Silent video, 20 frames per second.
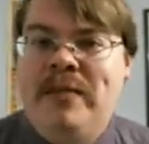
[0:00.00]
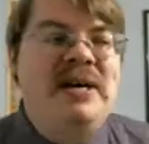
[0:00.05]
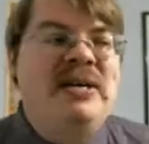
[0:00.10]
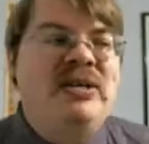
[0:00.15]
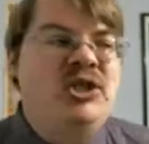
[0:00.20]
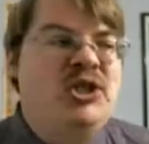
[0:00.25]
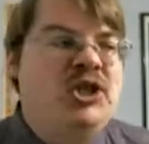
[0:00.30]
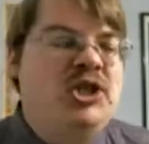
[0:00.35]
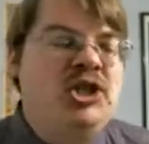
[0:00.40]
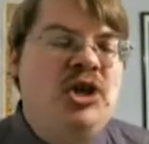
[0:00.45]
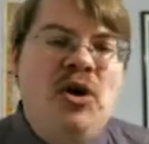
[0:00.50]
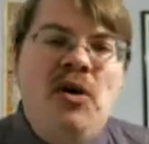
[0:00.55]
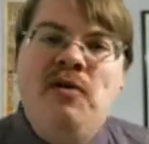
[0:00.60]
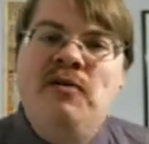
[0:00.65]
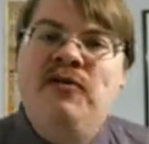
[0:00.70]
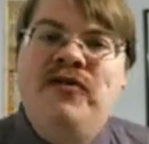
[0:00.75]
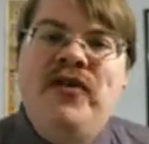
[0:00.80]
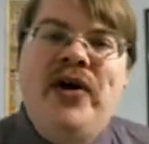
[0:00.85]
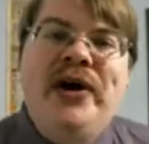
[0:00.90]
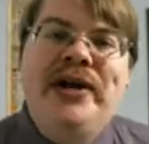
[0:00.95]
It's so
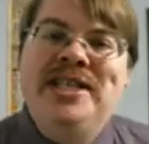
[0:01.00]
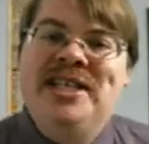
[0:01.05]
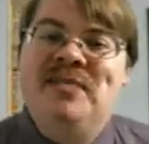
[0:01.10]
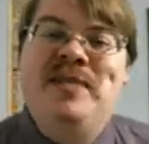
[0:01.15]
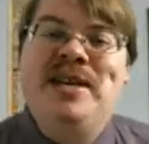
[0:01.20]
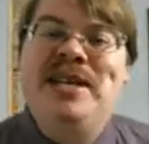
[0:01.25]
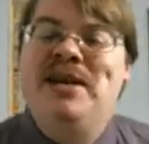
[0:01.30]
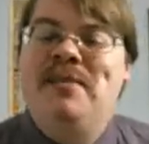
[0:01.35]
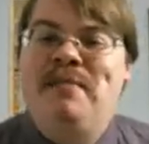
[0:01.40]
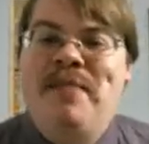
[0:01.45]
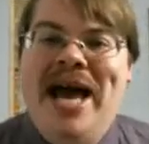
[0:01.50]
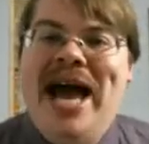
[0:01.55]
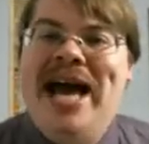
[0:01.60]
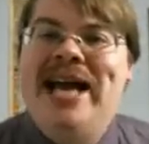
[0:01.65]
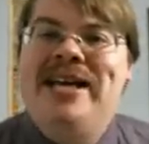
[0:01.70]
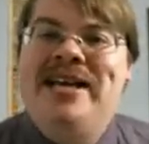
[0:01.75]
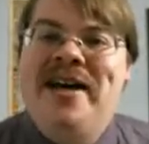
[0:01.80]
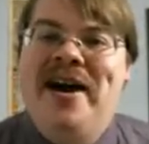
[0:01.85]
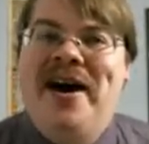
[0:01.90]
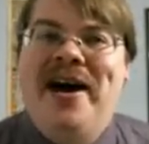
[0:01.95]
fun to be the bad
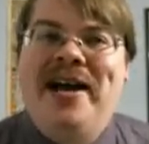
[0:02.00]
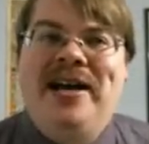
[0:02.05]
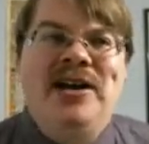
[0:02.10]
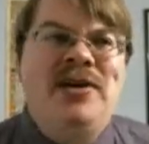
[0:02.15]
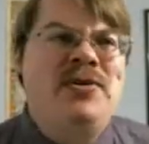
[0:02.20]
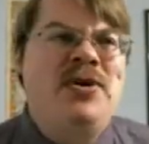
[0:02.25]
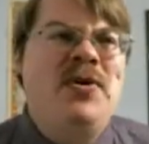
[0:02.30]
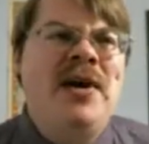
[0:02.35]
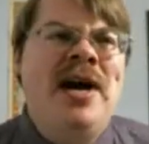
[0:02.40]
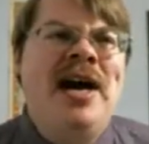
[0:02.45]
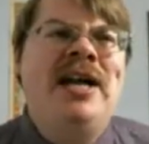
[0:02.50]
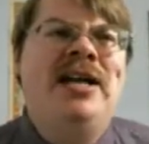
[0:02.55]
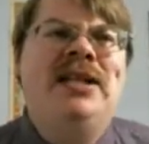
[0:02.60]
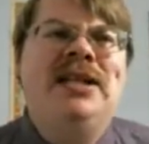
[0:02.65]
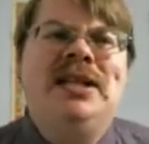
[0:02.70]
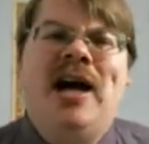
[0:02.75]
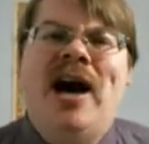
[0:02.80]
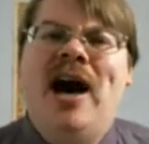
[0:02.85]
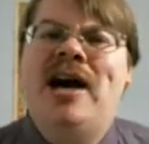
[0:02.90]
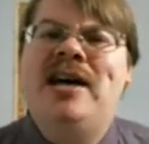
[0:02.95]
guy. You know, you're kind of
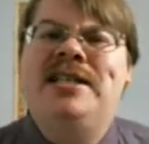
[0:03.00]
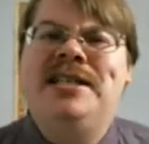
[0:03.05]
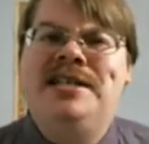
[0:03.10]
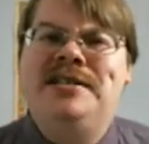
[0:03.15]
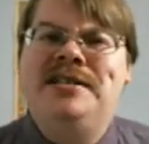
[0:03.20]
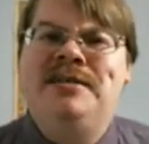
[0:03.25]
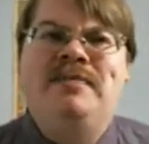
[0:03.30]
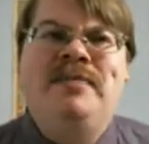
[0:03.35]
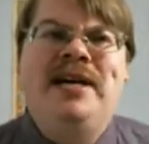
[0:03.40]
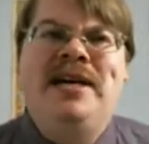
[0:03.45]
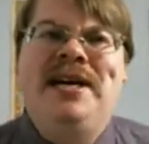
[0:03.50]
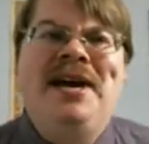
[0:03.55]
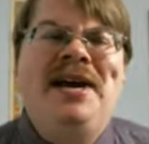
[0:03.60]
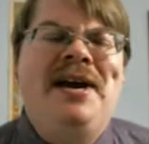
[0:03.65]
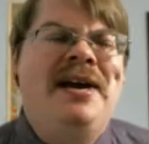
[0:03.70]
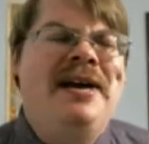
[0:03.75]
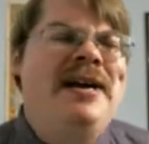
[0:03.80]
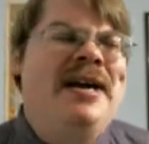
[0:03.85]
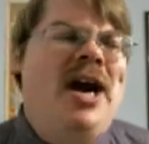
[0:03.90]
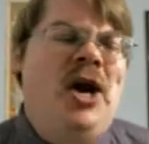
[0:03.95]
locked into being
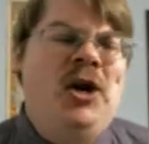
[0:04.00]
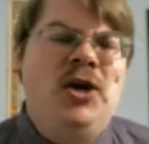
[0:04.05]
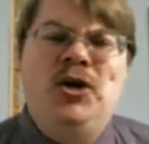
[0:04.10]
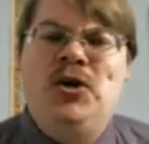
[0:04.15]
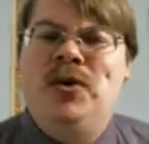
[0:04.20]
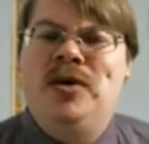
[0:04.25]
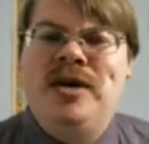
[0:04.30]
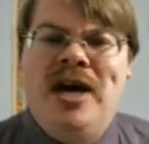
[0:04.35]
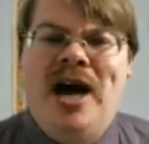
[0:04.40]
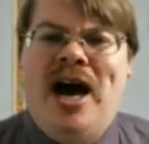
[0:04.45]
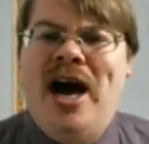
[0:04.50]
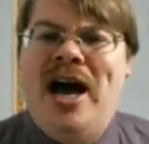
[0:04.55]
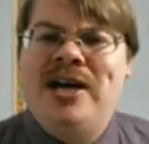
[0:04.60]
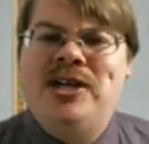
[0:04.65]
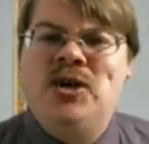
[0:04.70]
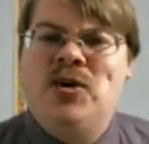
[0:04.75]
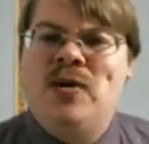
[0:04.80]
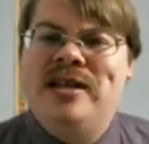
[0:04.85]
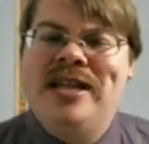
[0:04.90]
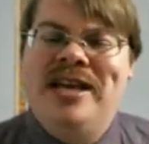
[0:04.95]
a good guy
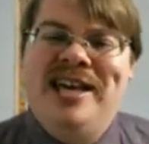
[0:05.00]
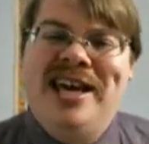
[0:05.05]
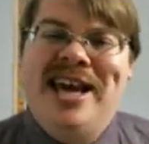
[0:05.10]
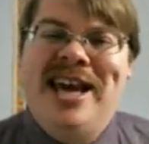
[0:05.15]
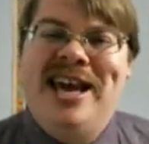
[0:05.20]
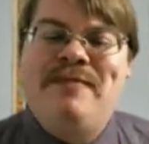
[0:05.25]
during the game.